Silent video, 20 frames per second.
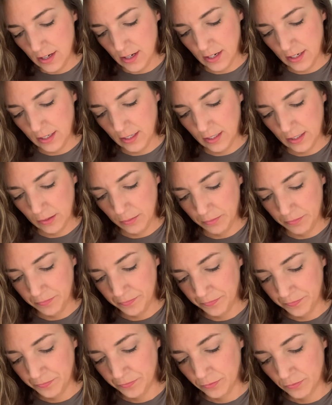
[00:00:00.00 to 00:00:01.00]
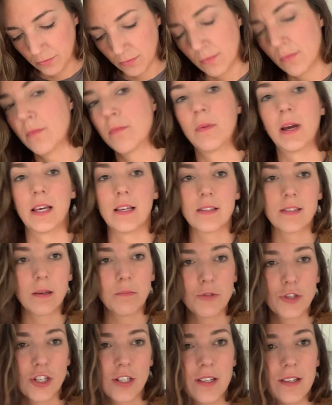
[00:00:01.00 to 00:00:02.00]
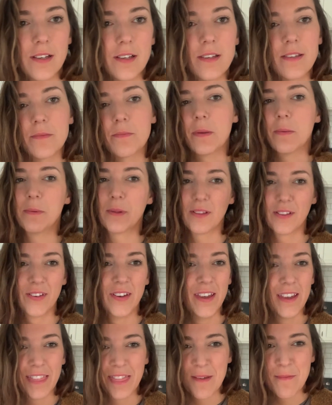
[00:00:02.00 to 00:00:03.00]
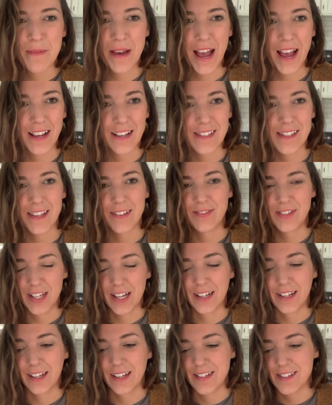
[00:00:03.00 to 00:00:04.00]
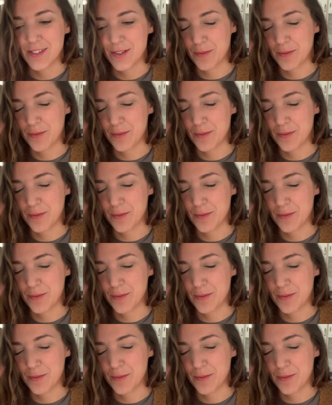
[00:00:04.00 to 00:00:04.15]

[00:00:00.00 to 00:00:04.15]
My assumption is people in the past have done it,